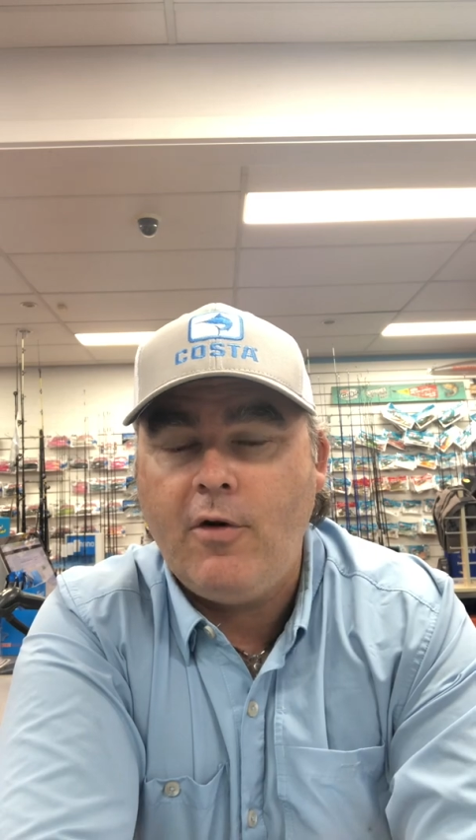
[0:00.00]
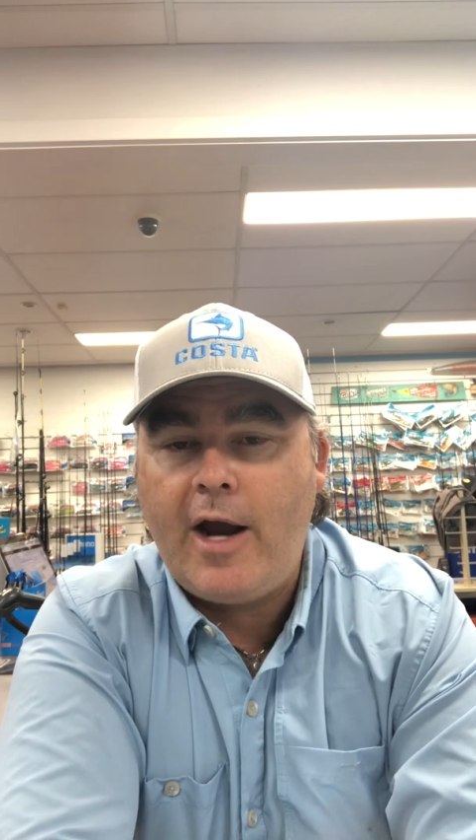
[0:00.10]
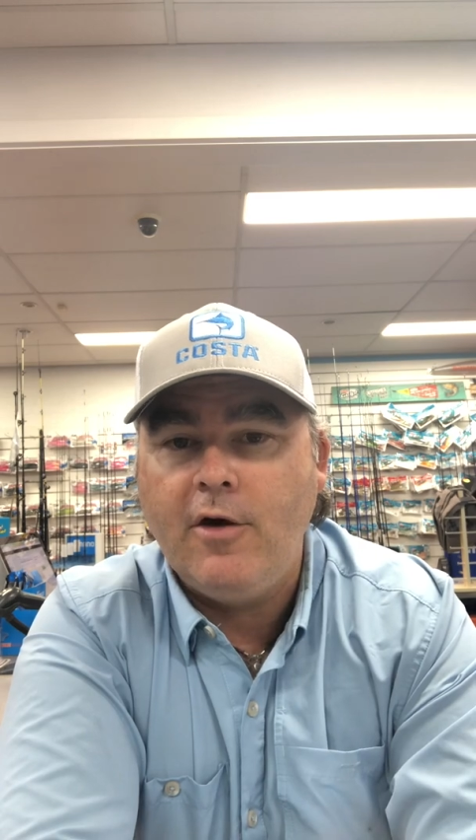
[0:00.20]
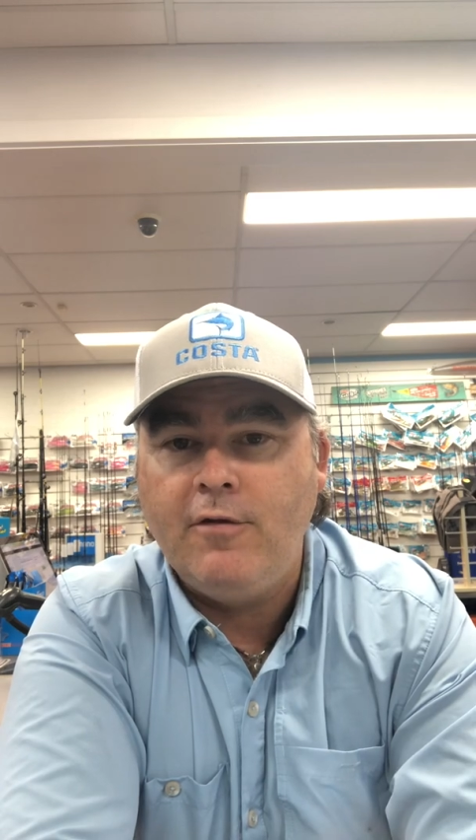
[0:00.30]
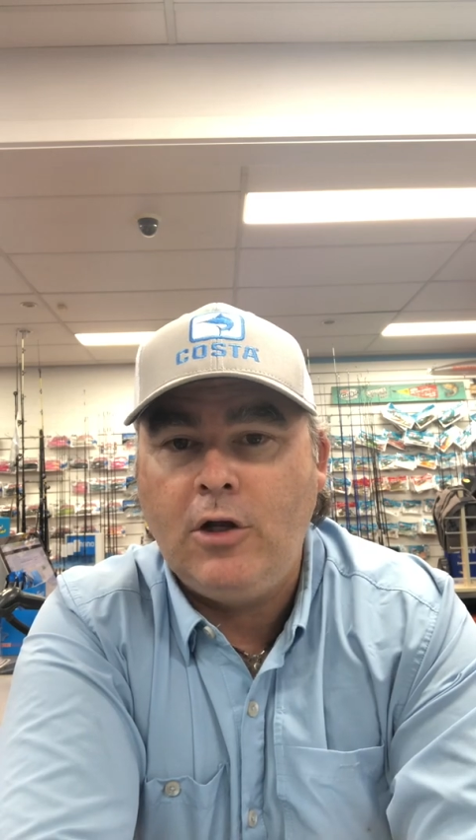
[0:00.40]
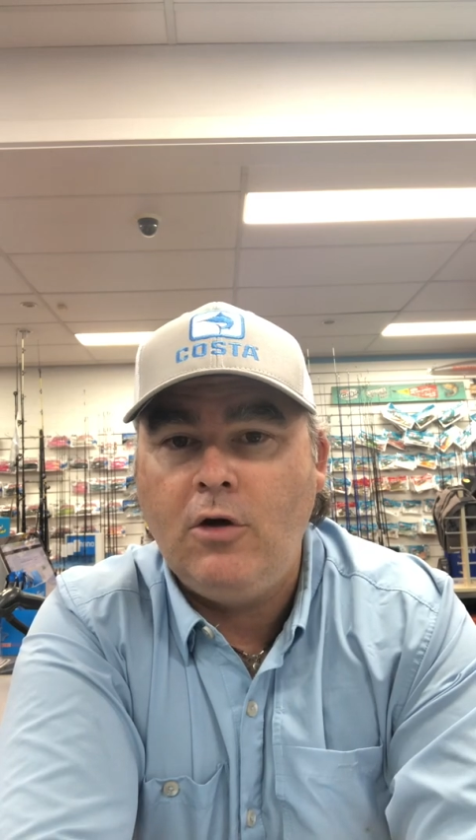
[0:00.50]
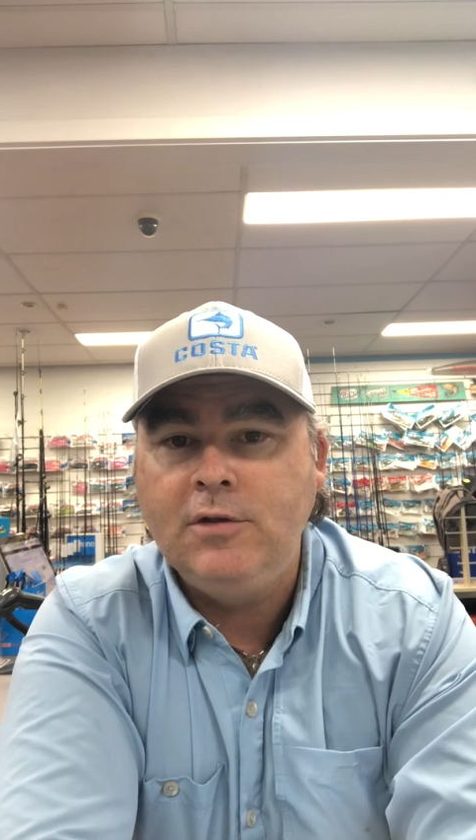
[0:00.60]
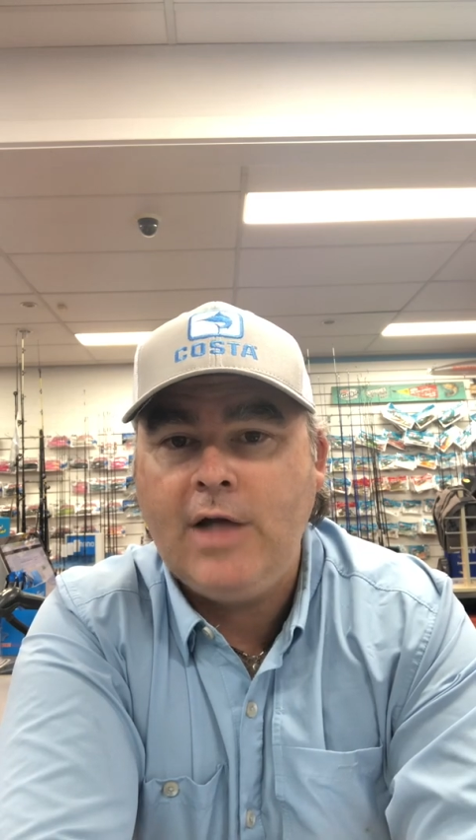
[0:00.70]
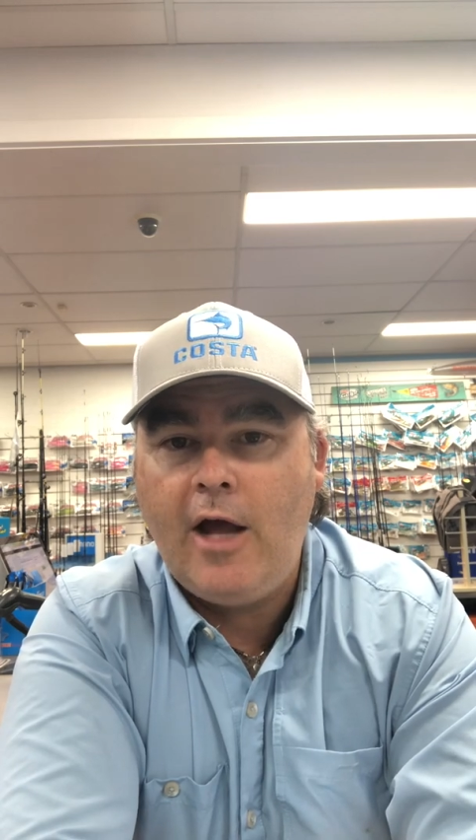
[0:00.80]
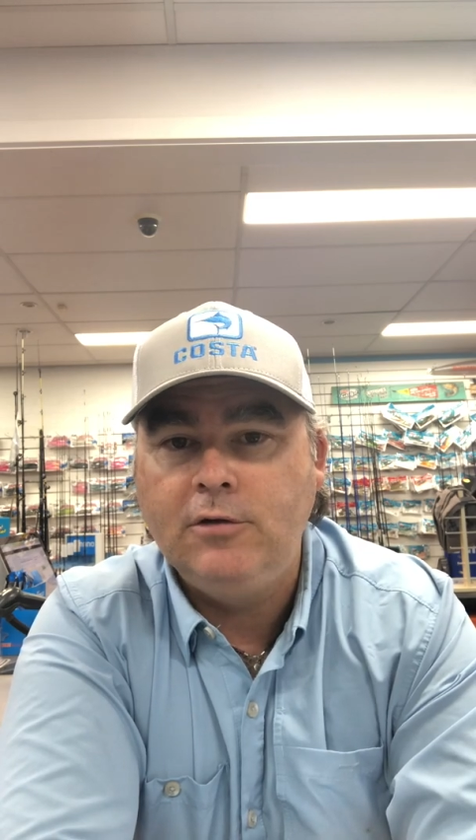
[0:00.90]
cracker of a
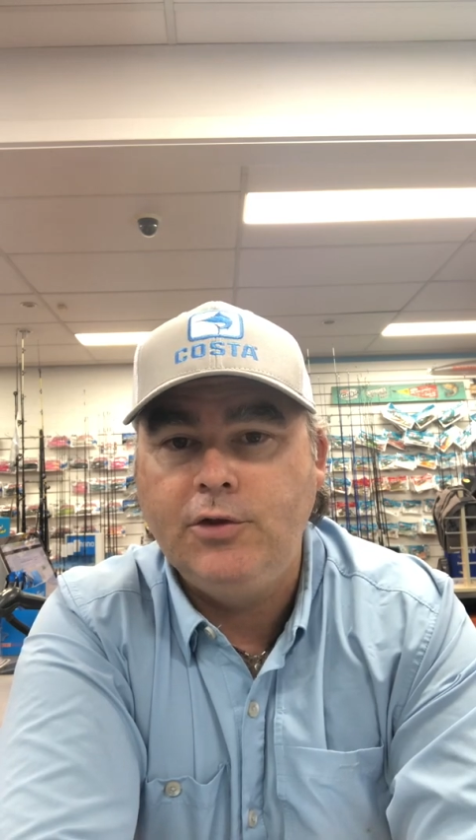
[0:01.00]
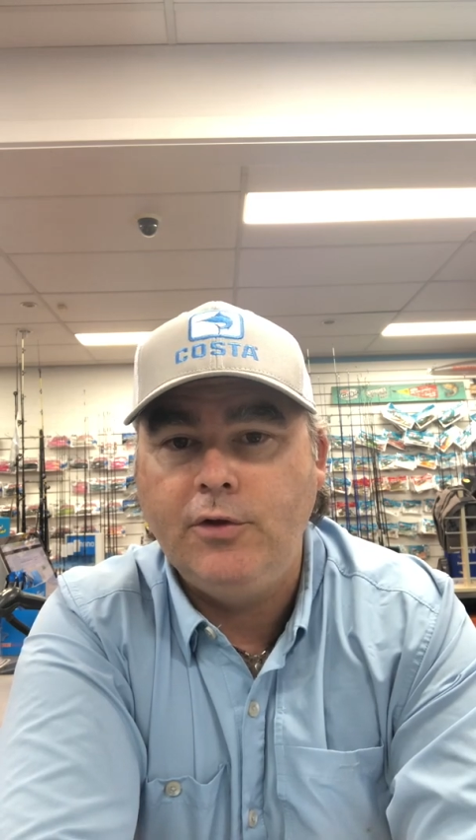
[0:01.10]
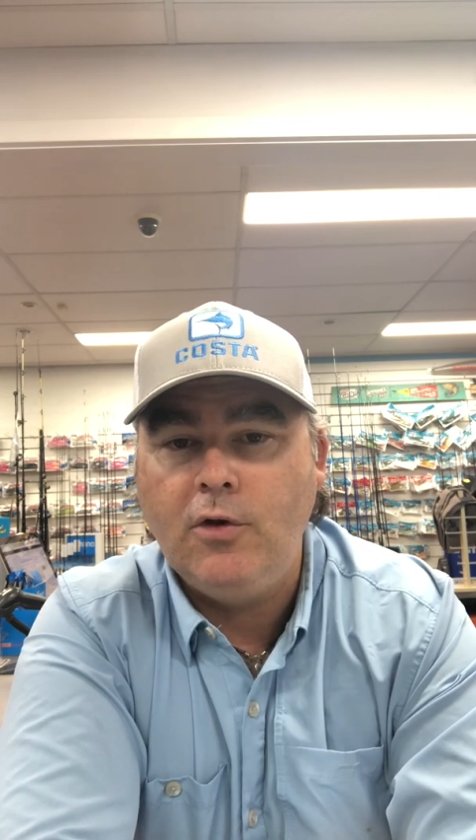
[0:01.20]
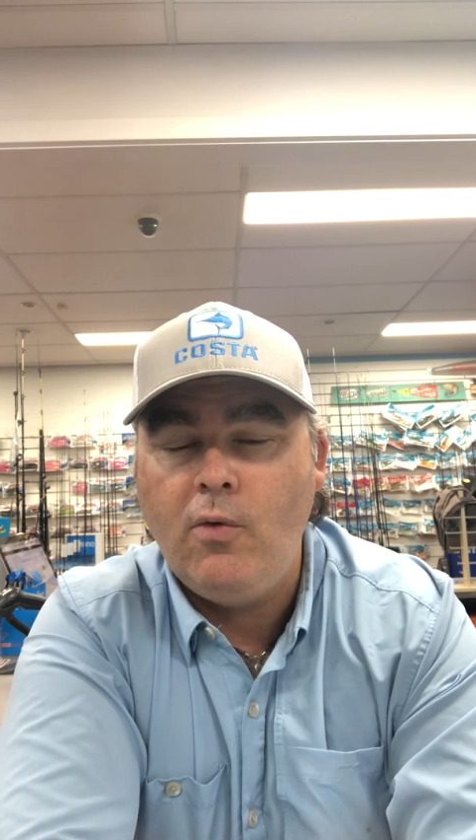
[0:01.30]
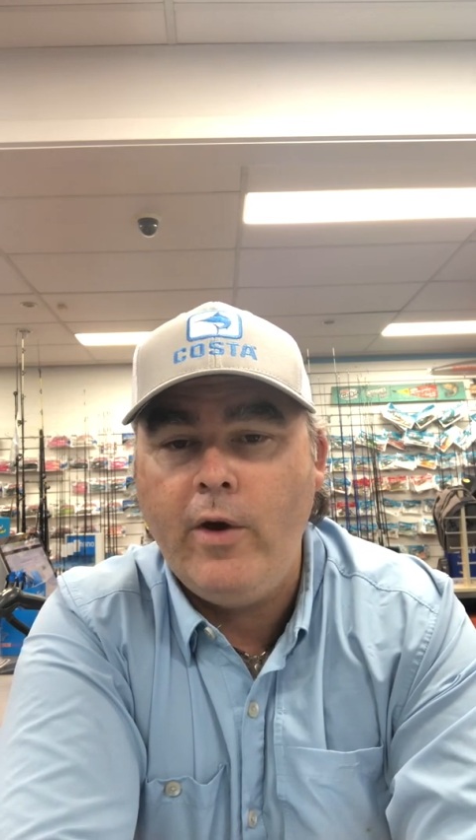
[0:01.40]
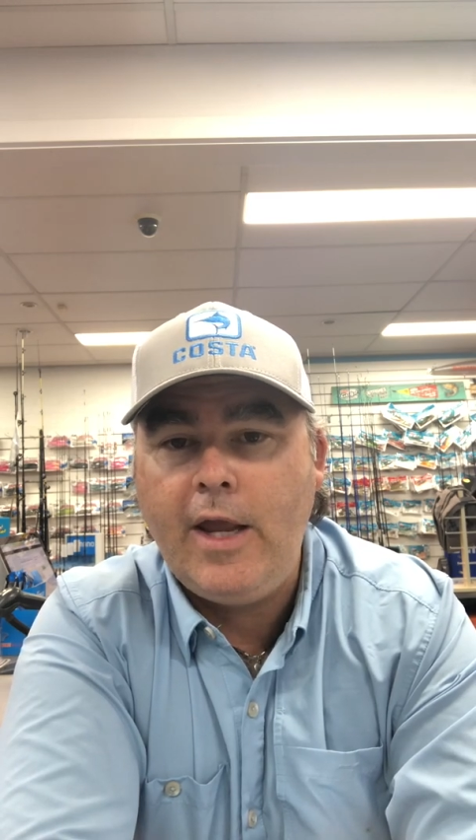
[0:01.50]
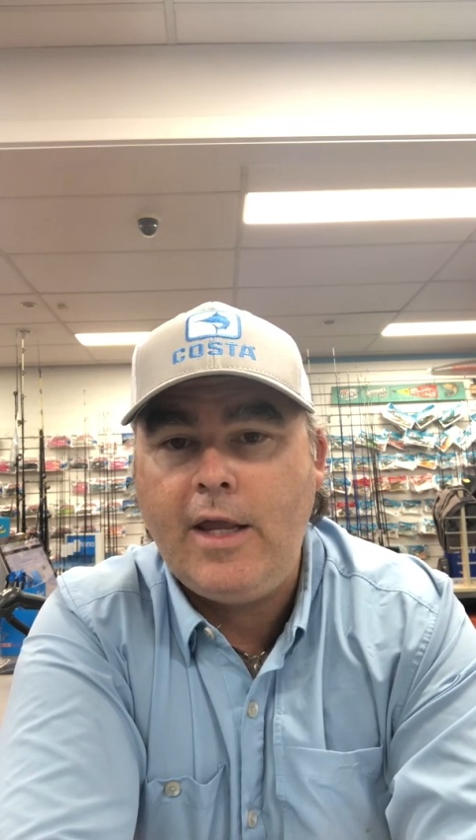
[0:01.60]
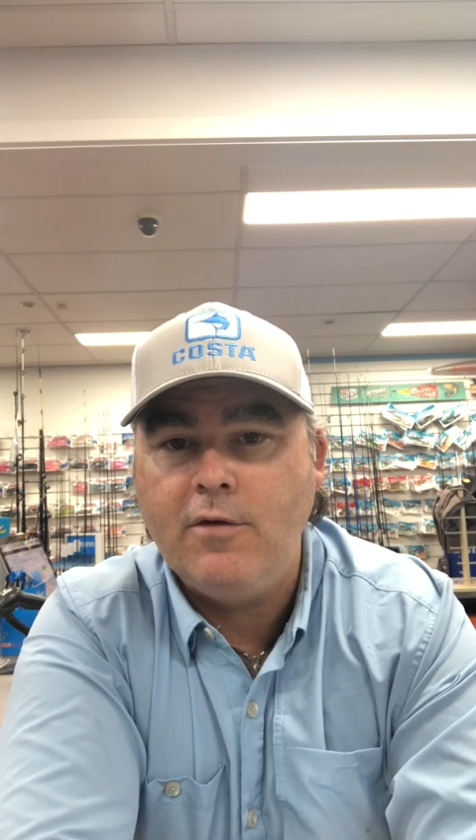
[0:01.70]
long tail during the week.